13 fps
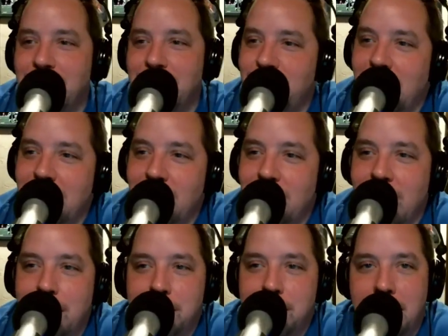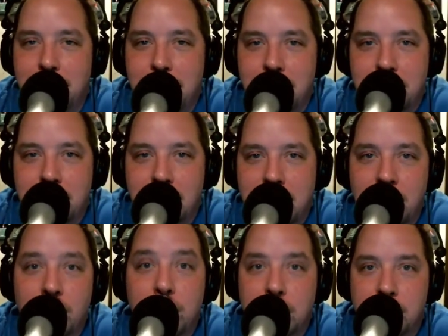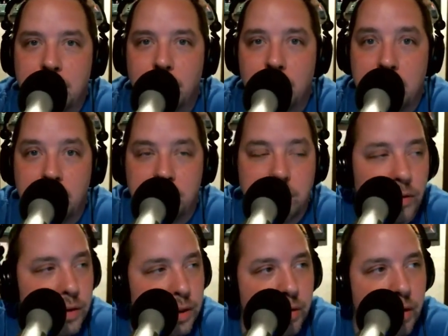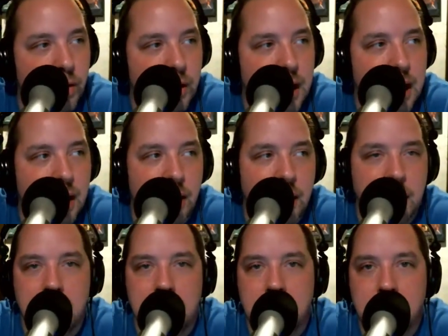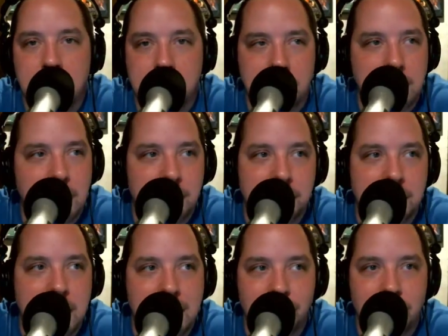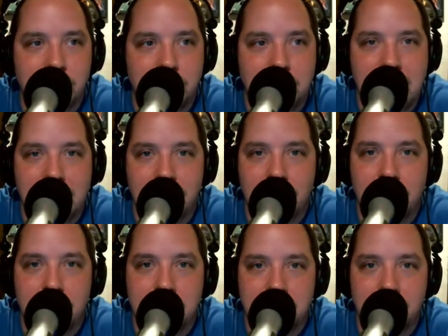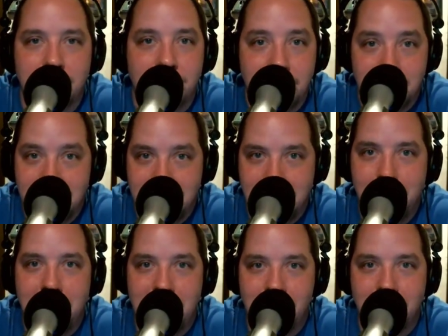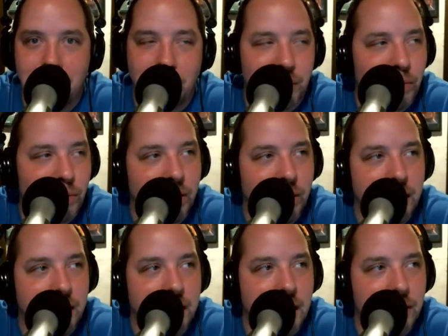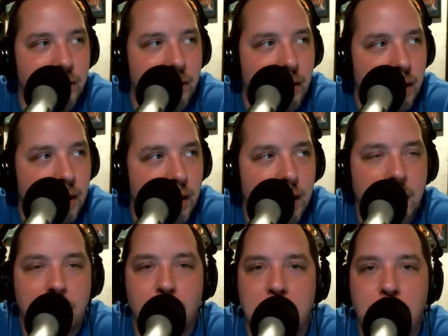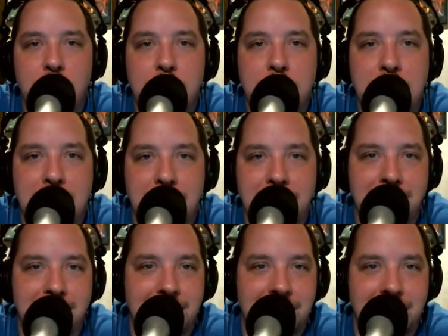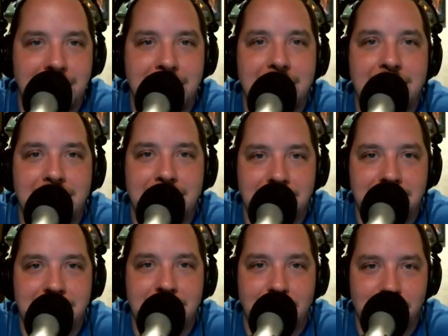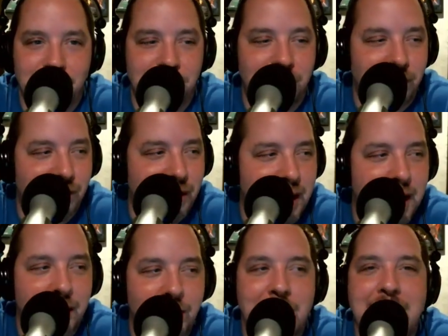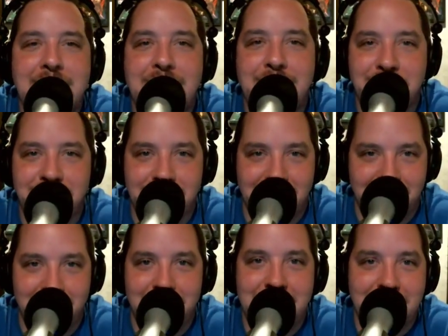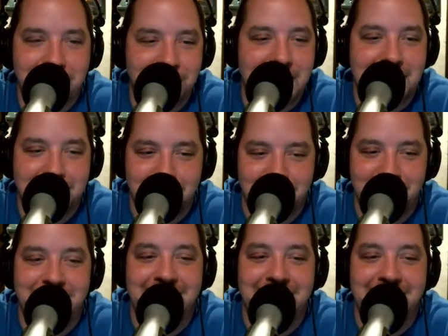shot craps about a month later, and we were told to throw it out. And he kind of stashed it in the back room until him and I were both working together. And we went back into the dumpster, and we had fun with that fax machine.